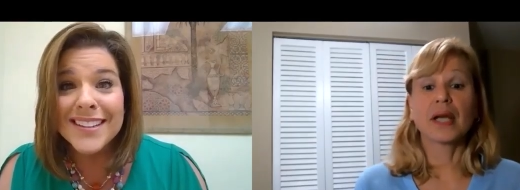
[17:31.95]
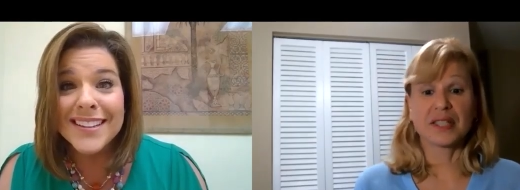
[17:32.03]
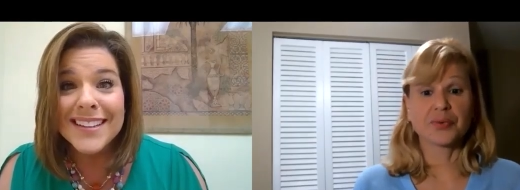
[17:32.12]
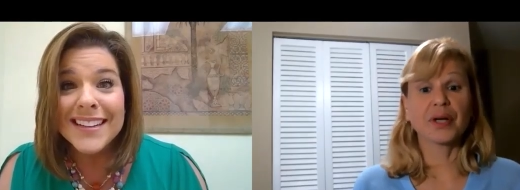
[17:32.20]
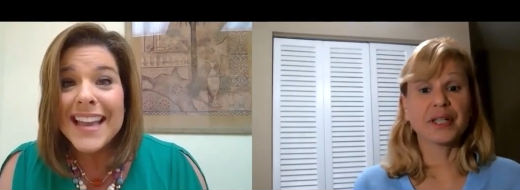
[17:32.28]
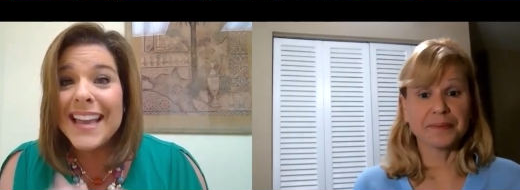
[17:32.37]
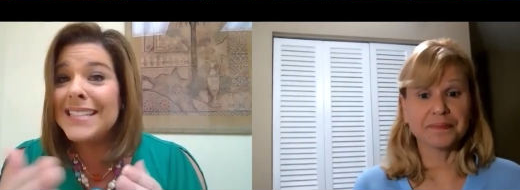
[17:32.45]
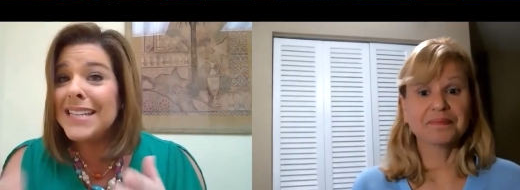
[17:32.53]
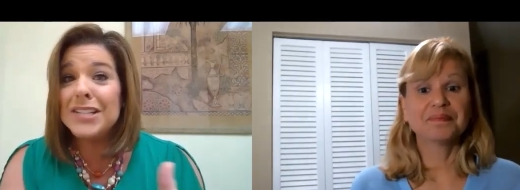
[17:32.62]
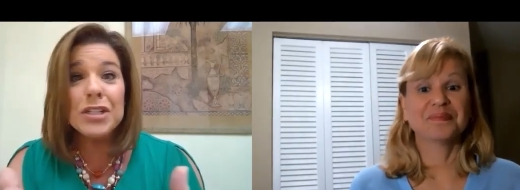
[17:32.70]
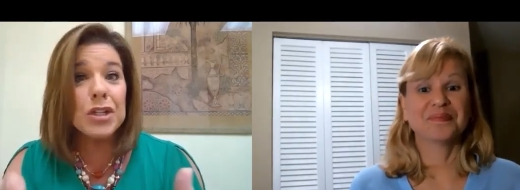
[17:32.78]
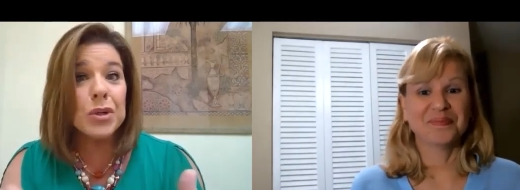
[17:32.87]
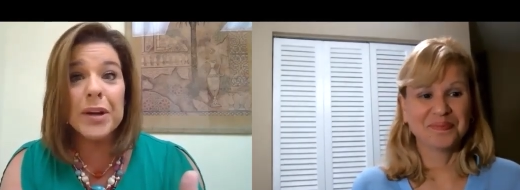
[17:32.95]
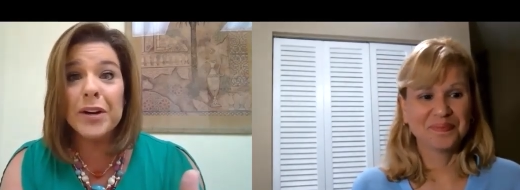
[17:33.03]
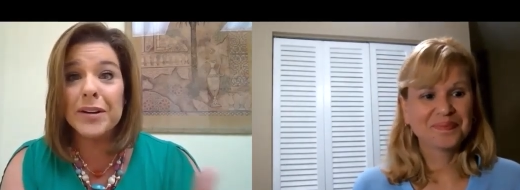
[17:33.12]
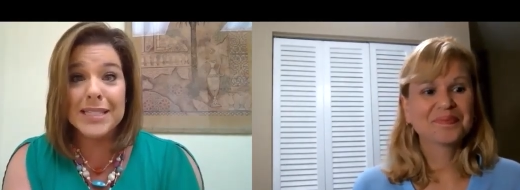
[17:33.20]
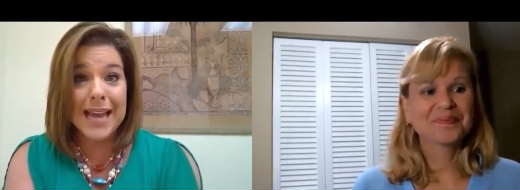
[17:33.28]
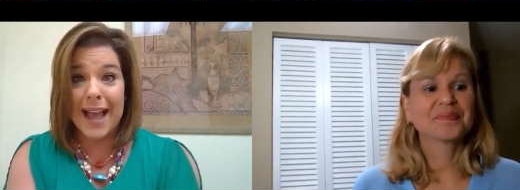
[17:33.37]
Speaker 1: that's it right. doesn't trigger a
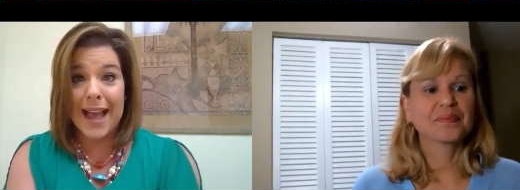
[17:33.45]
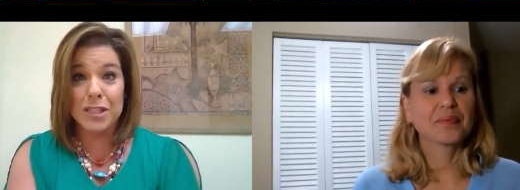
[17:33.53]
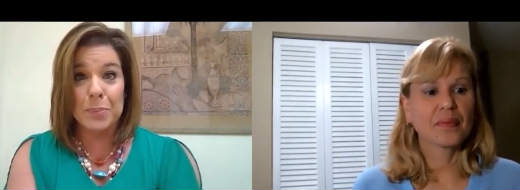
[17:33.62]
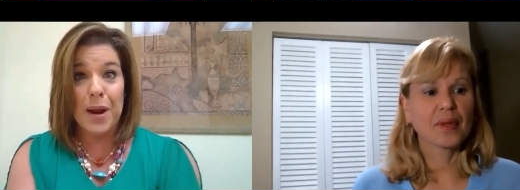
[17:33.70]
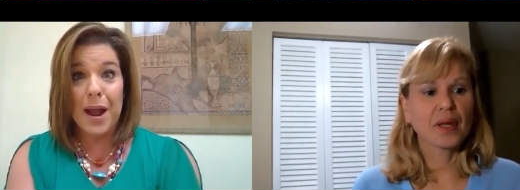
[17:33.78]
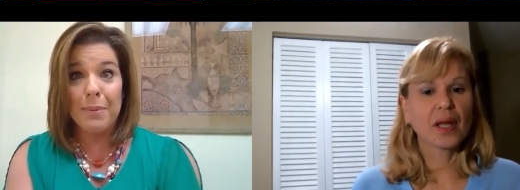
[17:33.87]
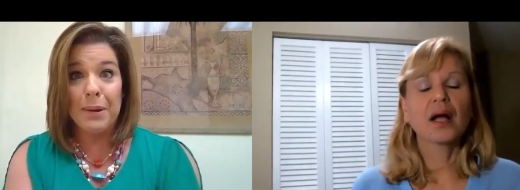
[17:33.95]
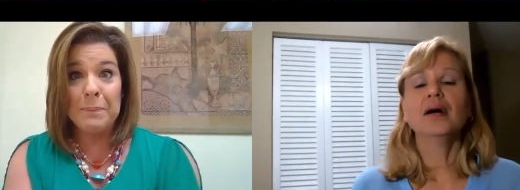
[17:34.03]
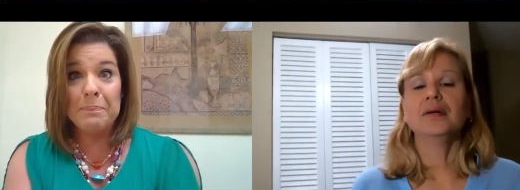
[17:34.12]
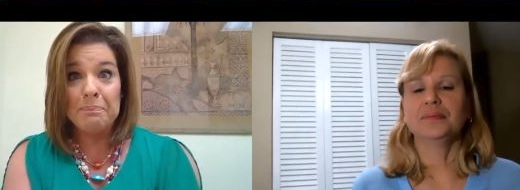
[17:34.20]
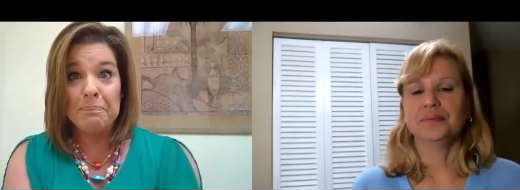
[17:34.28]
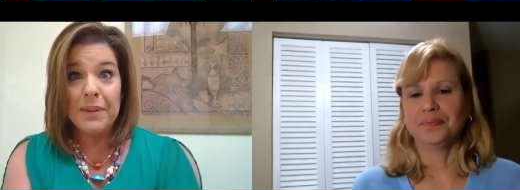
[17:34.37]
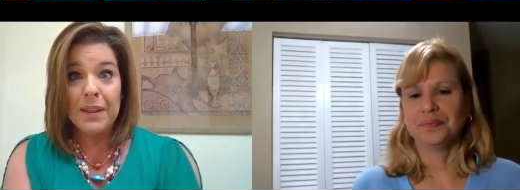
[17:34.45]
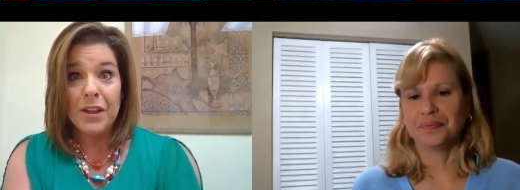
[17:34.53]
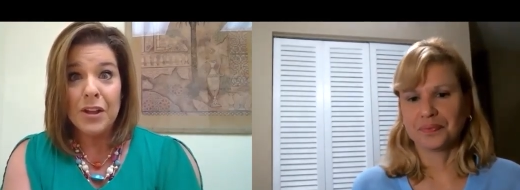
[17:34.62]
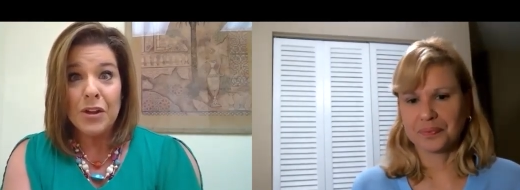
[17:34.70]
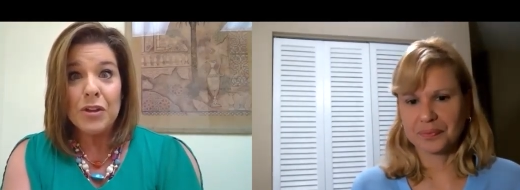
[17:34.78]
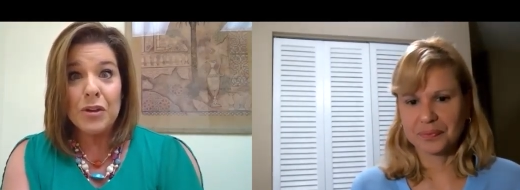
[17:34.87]
tax problem.
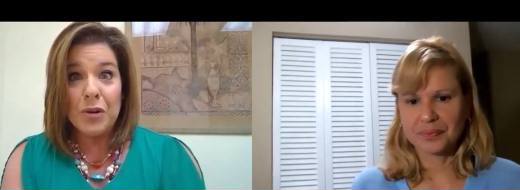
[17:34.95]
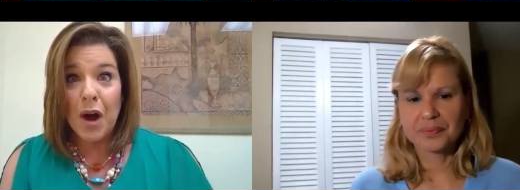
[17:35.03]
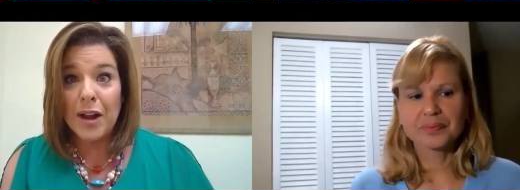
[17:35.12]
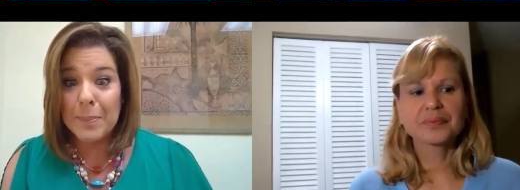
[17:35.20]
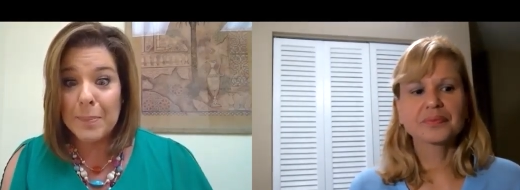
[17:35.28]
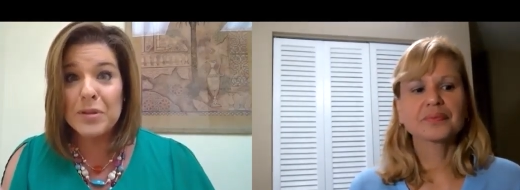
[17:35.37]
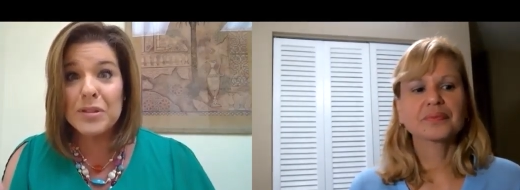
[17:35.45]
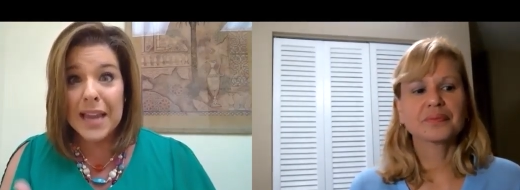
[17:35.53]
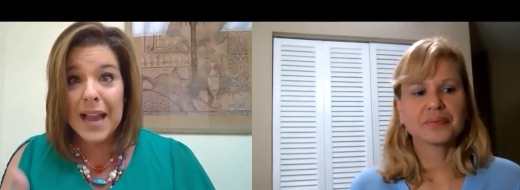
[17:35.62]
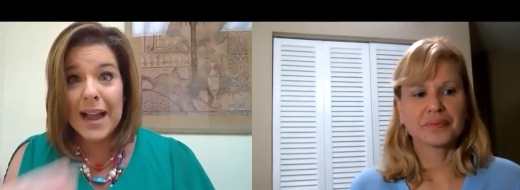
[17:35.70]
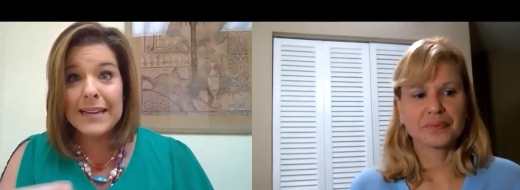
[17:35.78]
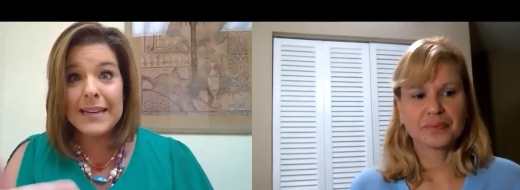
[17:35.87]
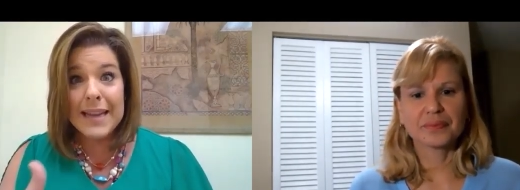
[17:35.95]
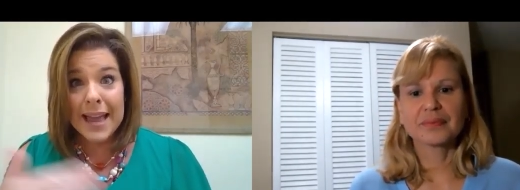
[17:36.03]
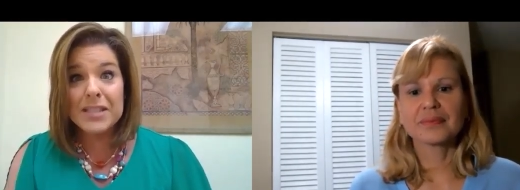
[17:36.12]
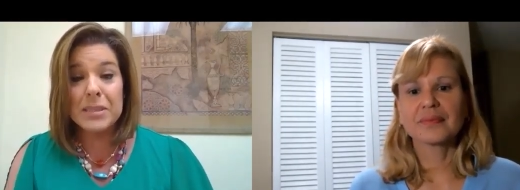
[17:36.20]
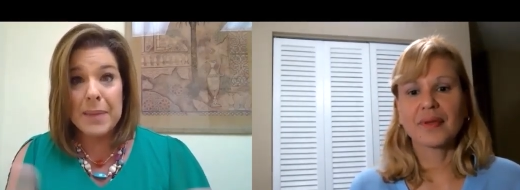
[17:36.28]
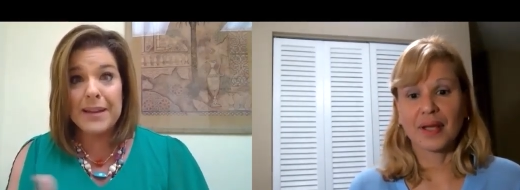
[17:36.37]
You call up and you say, I need X
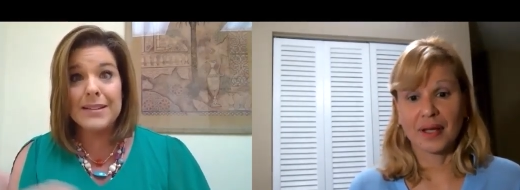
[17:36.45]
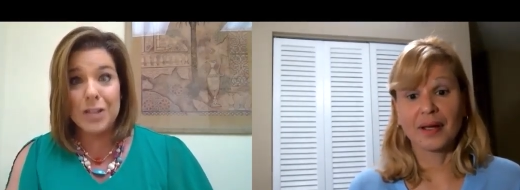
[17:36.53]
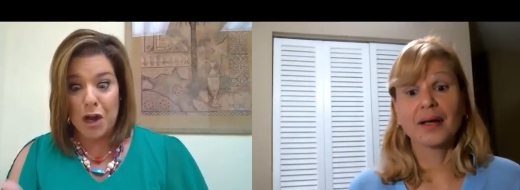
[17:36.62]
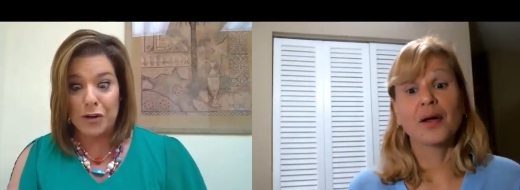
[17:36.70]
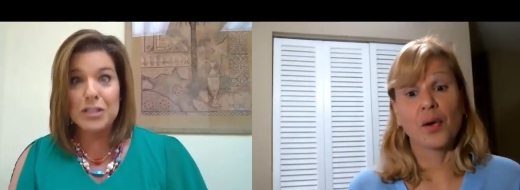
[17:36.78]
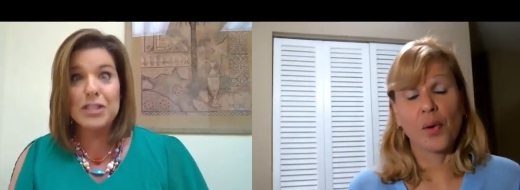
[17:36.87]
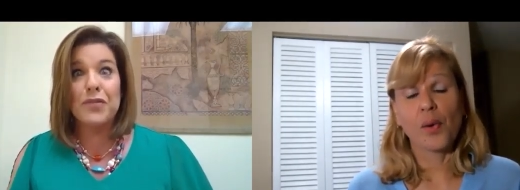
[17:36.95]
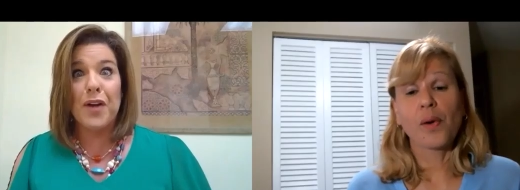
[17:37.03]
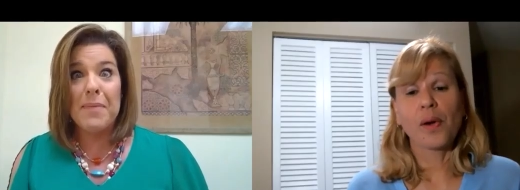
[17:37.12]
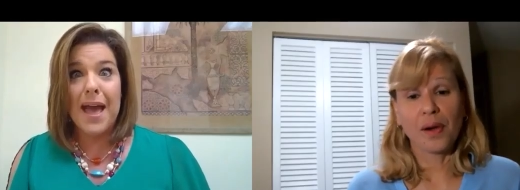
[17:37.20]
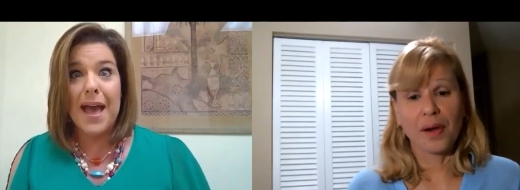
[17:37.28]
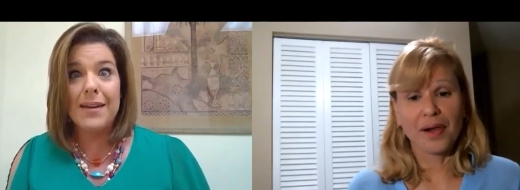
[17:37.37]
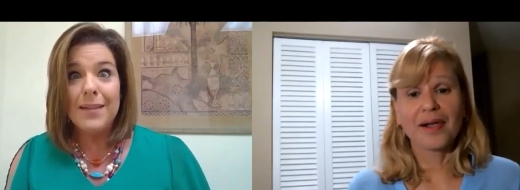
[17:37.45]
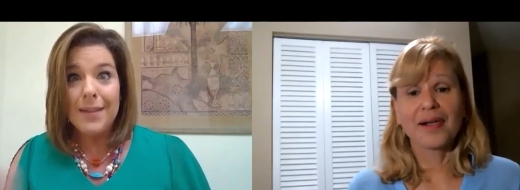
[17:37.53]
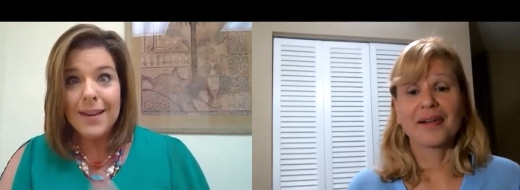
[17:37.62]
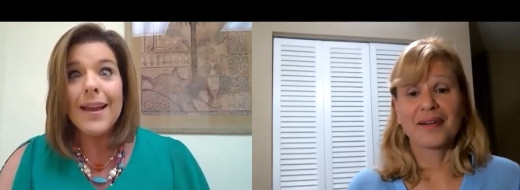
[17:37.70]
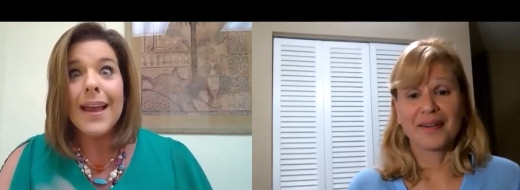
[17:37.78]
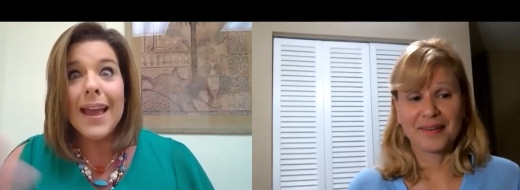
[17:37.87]
amount of dollars from that,
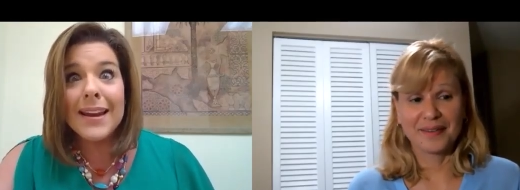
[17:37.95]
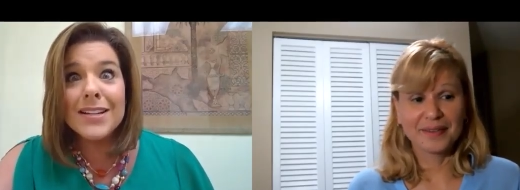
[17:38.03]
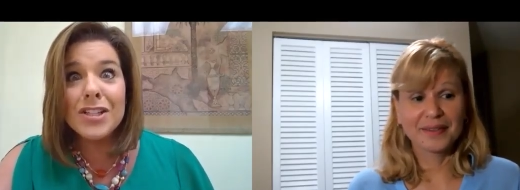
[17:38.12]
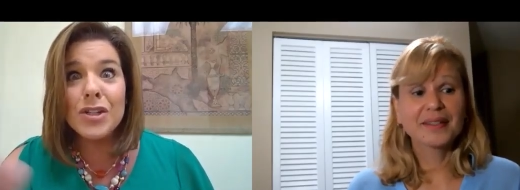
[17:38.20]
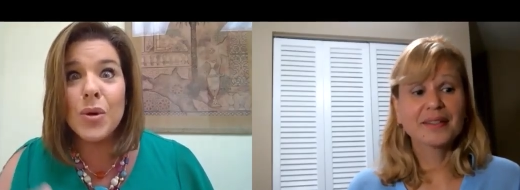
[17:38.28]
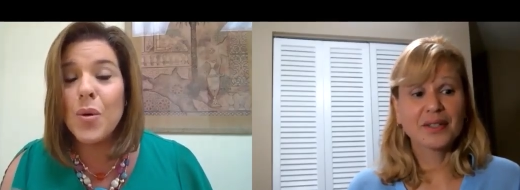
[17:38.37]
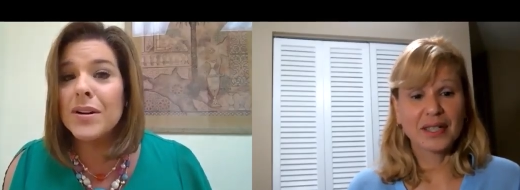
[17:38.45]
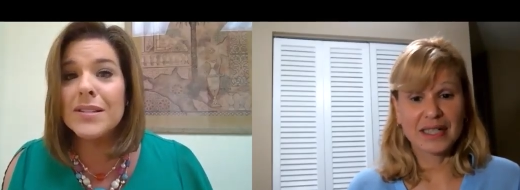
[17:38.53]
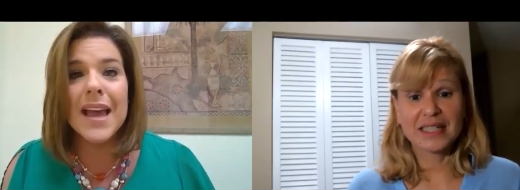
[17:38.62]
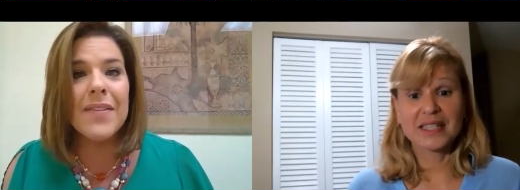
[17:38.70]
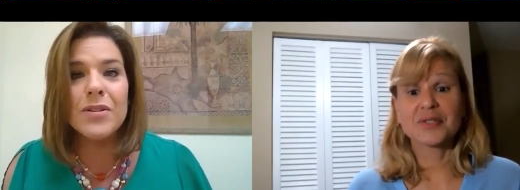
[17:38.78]
and it's yours, and there's